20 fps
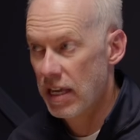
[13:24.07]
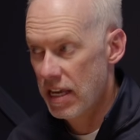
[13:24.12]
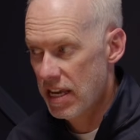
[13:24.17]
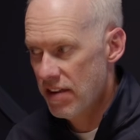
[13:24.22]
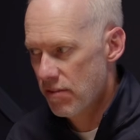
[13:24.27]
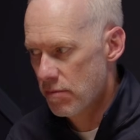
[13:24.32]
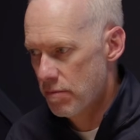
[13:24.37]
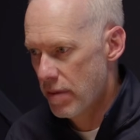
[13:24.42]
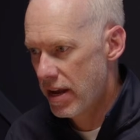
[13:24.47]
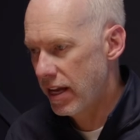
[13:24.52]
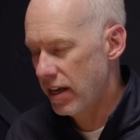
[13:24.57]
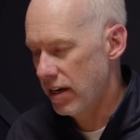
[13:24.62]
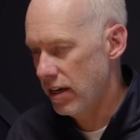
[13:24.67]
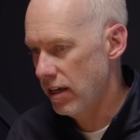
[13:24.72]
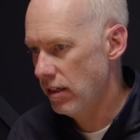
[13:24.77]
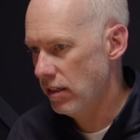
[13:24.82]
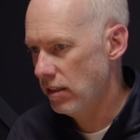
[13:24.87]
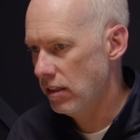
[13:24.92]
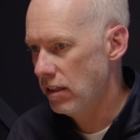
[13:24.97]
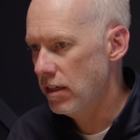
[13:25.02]
Even making
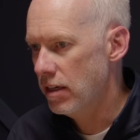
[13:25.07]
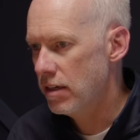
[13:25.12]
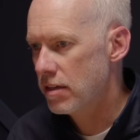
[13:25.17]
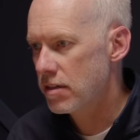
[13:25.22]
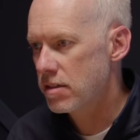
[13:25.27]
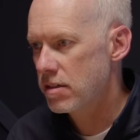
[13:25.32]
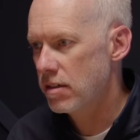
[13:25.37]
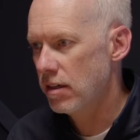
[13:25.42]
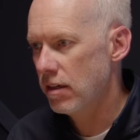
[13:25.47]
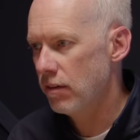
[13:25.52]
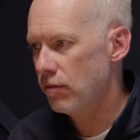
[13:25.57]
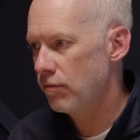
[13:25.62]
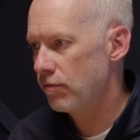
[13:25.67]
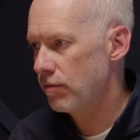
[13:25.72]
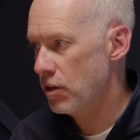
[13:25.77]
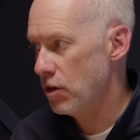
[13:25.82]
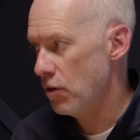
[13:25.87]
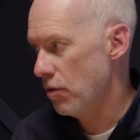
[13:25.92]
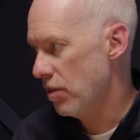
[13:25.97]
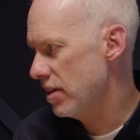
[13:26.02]
a list of,
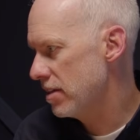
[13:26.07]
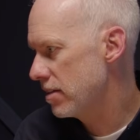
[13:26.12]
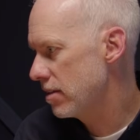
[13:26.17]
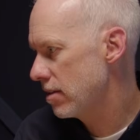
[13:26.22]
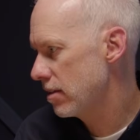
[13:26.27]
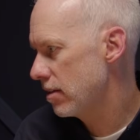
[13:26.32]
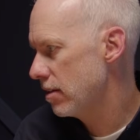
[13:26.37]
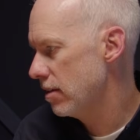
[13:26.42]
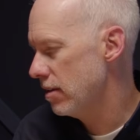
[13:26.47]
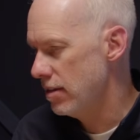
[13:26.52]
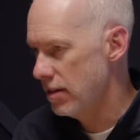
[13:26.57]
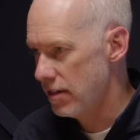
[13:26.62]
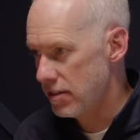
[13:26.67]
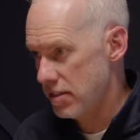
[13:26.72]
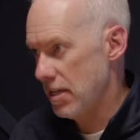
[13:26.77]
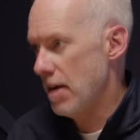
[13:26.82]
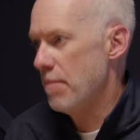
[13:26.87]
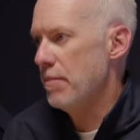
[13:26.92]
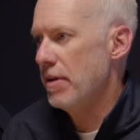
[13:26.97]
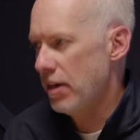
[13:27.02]
this
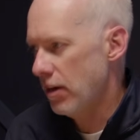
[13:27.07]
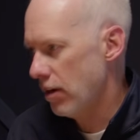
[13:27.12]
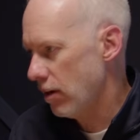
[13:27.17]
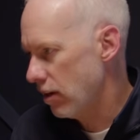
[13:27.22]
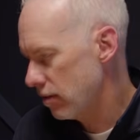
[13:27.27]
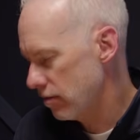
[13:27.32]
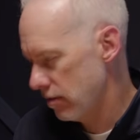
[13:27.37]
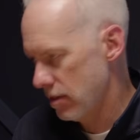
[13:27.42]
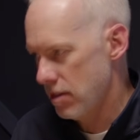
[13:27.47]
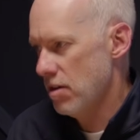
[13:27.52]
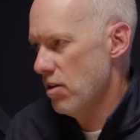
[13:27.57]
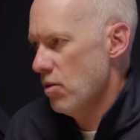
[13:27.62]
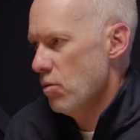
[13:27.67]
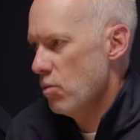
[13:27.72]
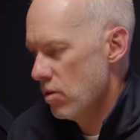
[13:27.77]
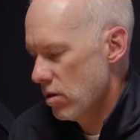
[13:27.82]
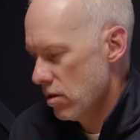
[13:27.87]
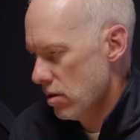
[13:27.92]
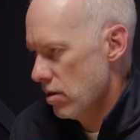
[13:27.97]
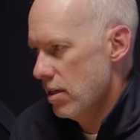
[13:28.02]
time of year,
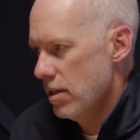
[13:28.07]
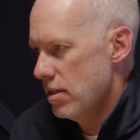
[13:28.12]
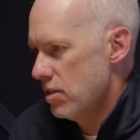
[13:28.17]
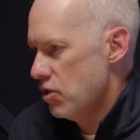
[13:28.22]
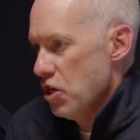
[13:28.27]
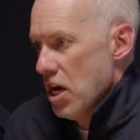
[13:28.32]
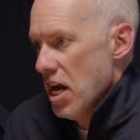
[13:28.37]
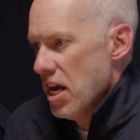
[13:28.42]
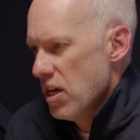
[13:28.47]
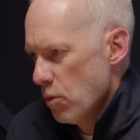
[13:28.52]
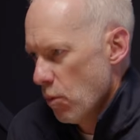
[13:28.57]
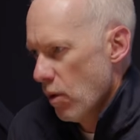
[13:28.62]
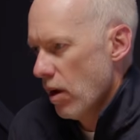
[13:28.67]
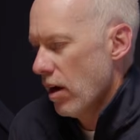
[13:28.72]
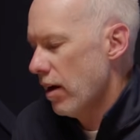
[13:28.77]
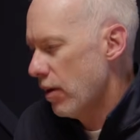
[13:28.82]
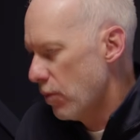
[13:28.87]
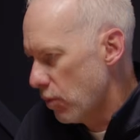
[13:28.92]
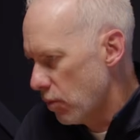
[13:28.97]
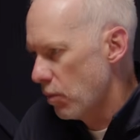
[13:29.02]
it's
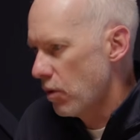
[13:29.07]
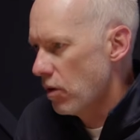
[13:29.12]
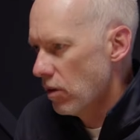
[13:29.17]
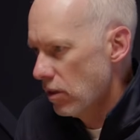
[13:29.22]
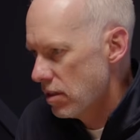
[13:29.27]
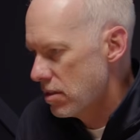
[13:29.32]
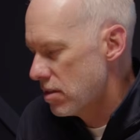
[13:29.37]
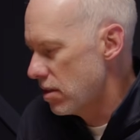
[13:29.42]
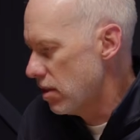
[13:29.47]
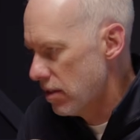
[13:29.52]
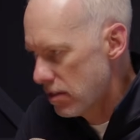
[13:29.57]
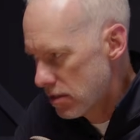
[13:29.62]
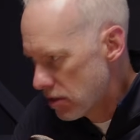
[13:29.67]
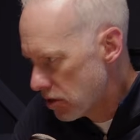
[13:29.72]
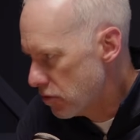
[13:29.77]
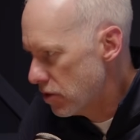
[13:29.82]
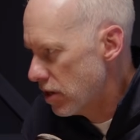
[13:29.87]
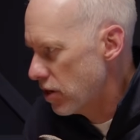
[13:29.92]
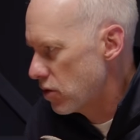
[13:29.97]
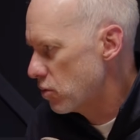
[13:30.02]
January when we're listening to this.
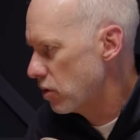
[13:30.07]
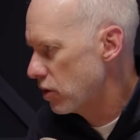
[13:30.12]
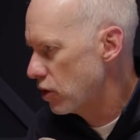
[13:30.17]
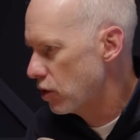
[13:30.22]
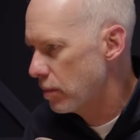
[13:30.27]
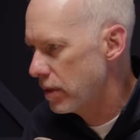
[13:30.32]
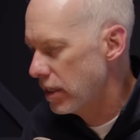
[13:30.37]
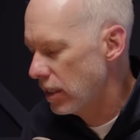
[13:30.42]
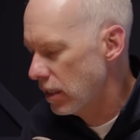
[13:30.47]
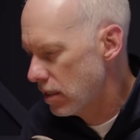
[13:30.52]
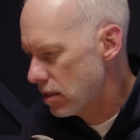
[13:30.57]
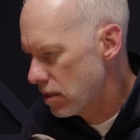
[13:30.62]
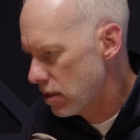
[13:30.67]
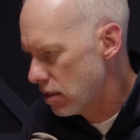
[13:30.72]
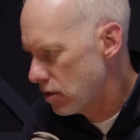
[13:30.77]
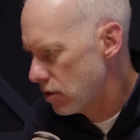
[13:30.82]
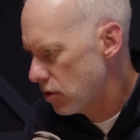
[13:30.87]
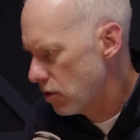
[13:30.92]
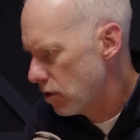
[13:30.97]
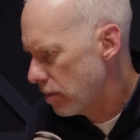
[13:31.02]
Who knows when you'll be
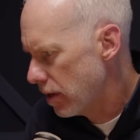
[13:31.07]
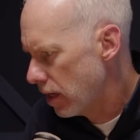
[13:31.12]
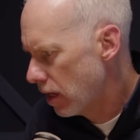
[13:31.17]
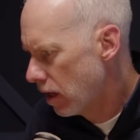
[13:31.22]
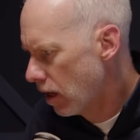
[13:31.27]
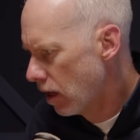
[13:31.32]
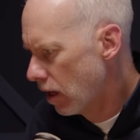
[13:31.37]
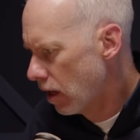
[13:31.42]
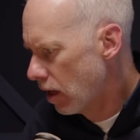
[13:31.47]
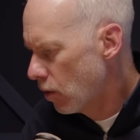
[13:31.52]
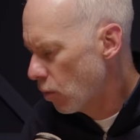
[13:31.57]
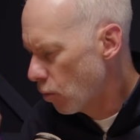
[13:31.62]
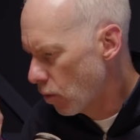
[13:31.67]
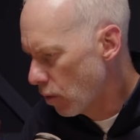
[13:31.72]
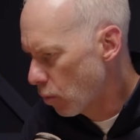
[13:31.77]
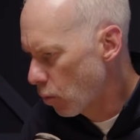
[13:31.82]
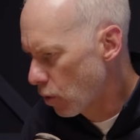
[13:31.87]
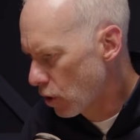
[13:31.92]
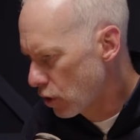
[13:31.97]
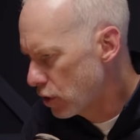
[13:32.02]
listening to it? But
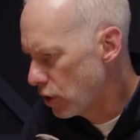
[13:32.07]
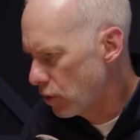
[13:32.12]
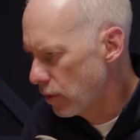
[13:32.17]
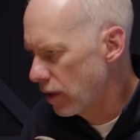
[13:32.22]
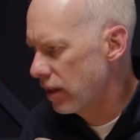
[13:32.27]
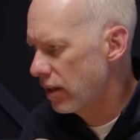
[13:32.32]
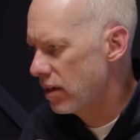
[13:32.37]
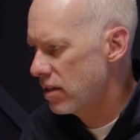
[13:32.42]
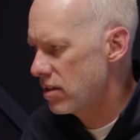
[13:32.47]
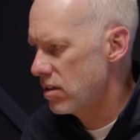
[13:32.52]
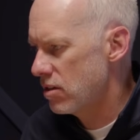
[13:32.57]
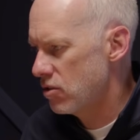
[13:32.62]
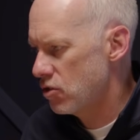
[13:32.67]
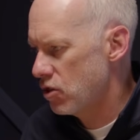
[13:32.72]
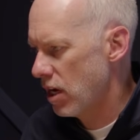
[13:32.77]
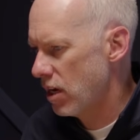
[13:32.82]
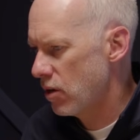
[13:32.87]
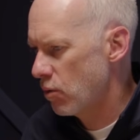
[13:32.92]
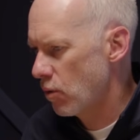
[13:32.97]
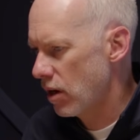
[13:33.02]
when we're doing this, it's
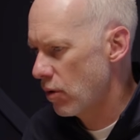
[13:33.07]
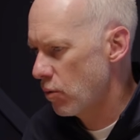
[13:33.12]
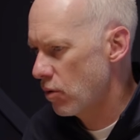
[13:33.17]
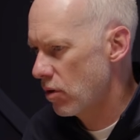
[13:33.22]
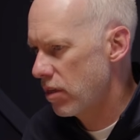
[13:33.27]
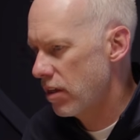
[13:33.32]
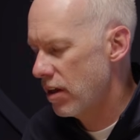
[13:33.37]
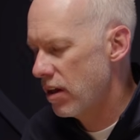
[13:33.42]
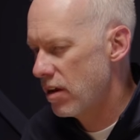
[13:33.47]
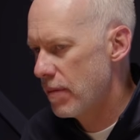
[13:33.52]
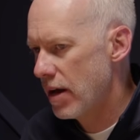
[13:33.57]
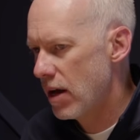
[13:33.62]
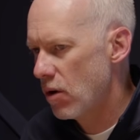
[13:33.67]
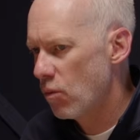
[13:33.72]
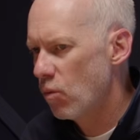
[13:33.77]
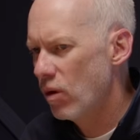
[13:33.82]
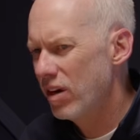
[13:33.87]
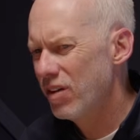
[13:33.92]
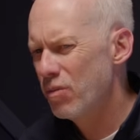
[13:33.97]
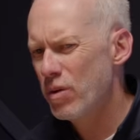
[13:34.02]
January. We think about
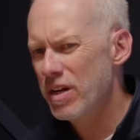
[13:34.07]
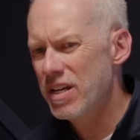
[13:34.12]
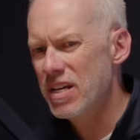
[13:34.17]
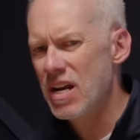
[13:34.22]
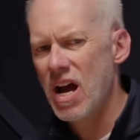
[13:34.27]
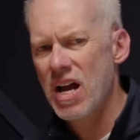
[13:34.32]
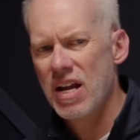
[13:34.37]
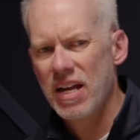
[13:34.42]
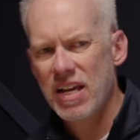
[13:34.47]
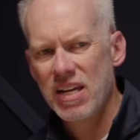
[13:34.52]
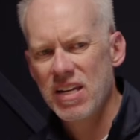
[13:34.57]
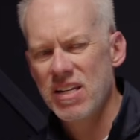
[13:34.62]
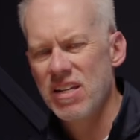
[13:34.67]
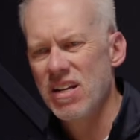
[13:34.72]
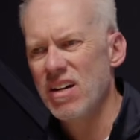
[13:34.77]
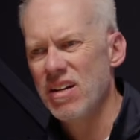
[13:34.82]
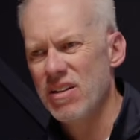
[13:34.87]
what did we not get done